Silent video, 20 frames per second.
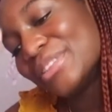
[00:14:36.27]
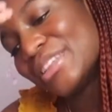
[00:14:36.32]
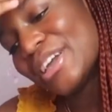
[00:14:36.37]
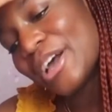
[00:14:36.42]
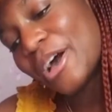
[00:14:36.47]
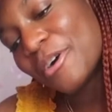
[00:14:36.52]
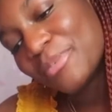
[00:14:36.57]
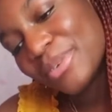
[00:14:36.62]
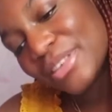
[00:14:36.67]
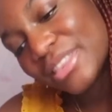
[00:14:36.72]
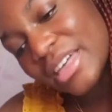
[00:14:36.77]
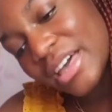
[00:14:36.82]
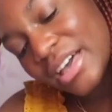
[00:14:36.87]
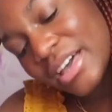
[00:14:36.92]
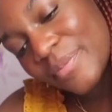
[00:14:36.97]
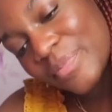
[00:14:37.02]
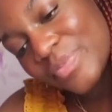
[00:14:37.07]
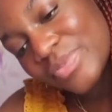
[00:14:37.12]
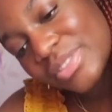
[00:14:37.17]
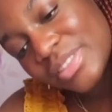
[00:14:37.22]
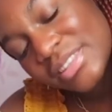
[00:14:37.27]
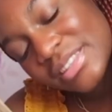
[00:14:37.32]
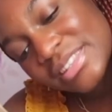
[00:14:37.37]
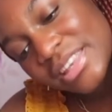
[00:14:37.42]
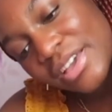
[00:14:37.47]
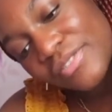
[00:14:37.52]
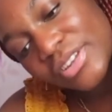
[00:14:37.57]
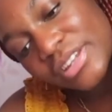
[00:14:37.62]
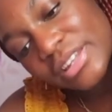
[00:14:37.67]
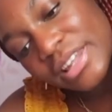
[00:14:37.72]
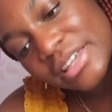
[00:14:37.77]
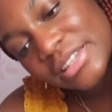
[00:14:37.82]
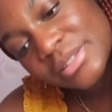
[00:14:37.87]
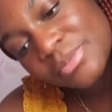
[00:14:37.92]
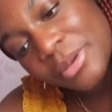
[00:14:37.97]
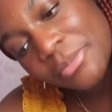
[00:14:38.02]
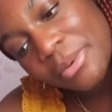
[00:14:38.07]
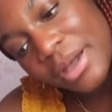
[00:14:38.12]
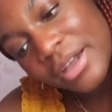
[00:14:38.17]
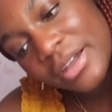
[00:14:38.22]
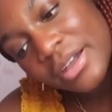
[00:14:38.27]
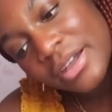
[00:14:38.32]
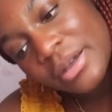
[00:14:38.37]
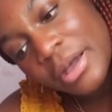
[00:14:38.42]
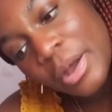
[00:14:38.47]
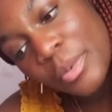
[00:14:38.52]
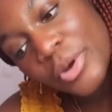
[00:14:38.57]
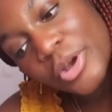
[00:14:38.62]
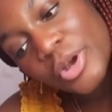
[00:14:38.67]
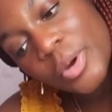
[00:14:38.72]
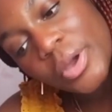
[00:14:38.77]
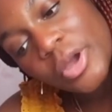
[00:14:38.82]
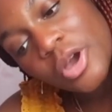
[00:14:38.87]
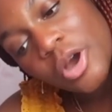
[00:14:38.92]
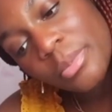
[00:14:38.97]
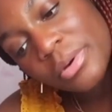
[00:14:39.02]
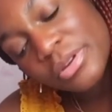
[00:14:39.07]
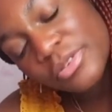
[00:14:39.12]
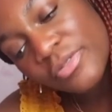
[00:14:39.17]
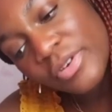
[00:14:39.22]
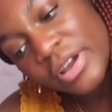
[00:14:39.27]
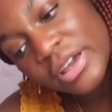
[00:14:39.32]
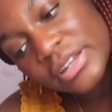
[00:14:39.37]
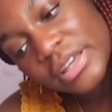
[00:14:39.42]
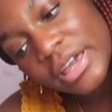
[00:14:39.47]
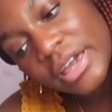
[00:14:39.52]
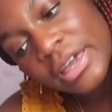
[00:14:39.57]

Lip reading: happy that 7 likes me back and we're going home on Friday.